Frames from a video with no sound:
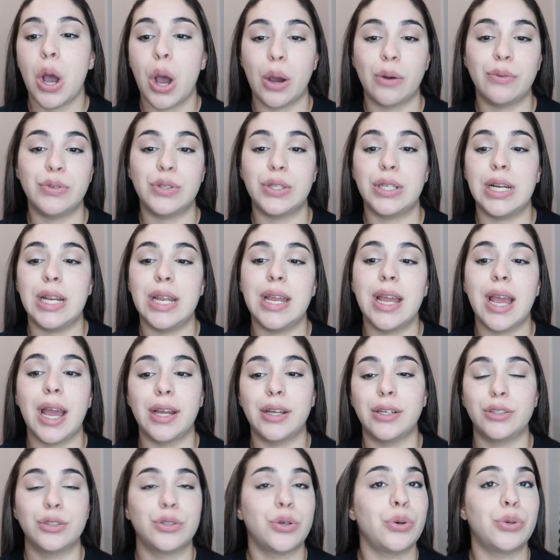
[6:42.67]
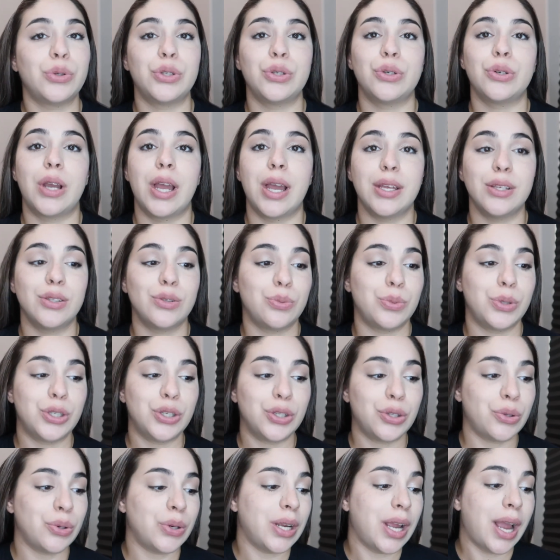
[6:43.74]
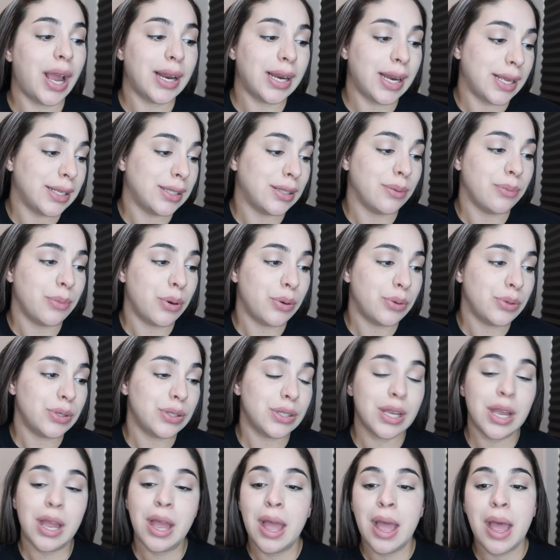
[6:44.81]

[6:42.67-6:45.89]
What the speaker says: Obviously, I told you guys which three I liked the most.